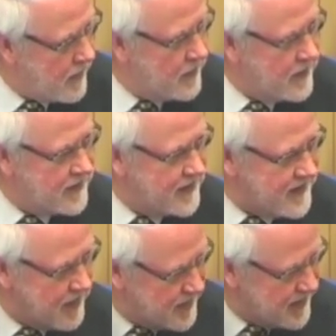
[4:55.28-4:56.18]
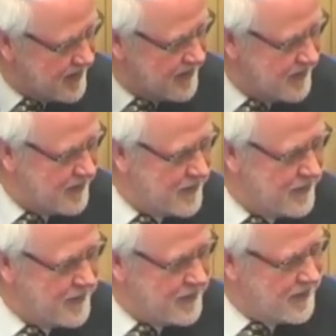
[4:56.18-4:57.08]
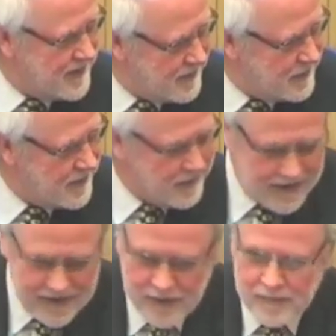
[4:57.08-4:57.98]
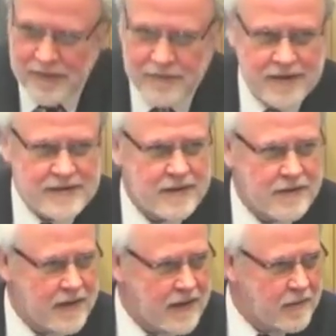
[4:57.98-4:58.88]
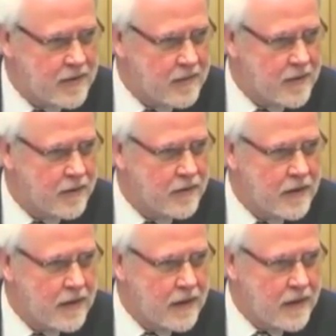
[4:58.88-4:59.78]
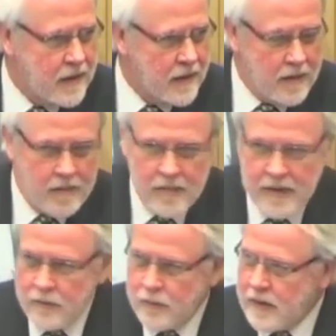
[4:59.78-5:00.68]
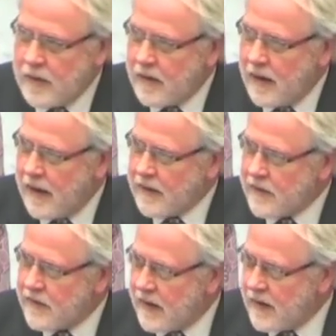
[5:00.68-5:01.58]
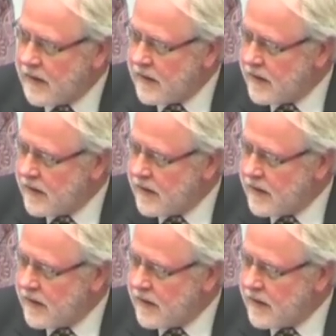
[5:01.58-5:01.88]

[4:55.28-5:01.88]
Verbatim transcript: this is something within your profession of the WMO. But if we understand